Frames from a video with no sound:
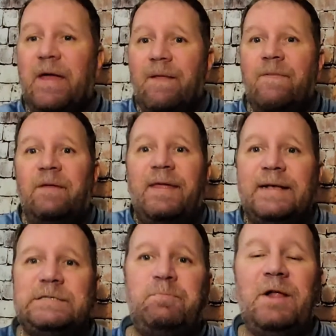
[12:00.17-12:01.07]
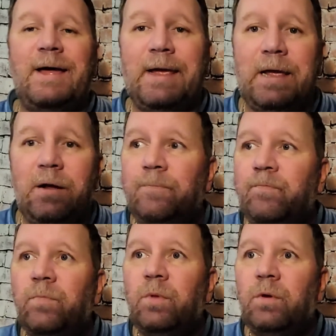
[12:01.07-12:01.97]
then the next play,
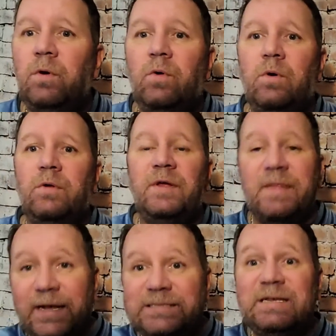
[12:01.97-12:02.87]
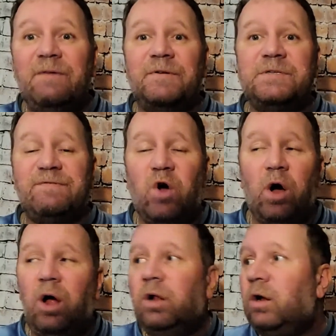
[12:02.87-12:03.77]
the next defensive
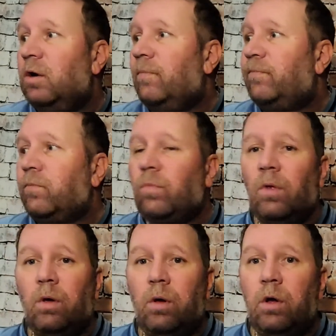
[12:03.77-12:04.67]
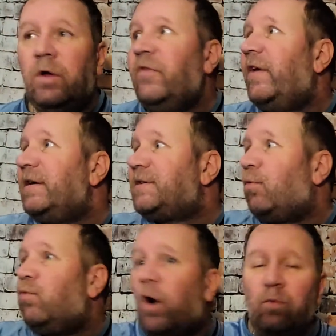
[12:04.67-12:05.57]
call, there's a
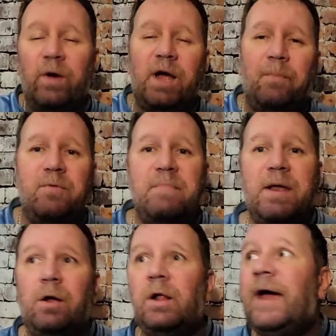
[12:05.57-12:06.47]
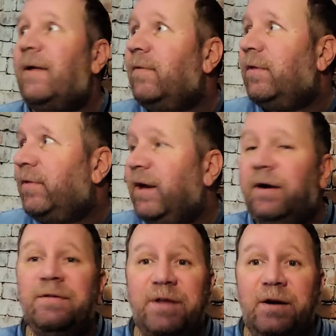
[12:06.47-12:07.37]
runway up the middle and
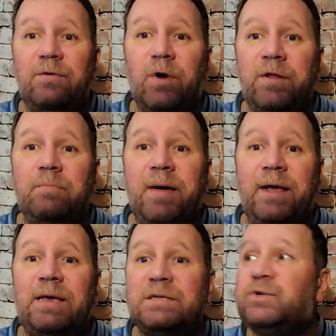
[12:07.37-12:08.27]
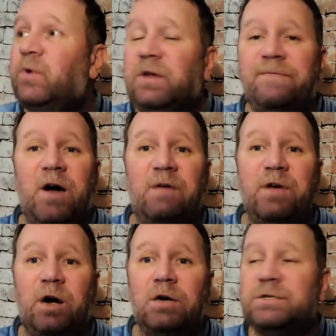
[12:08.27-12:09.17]
their running back gets 25
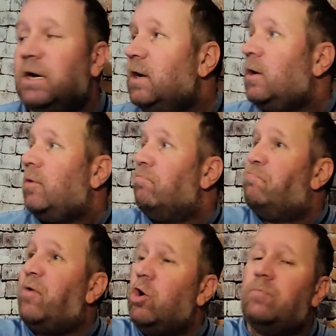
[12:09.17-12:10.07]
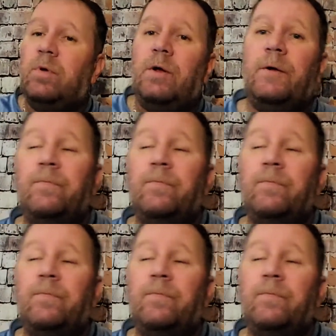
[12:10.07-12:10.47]
yards. Boom.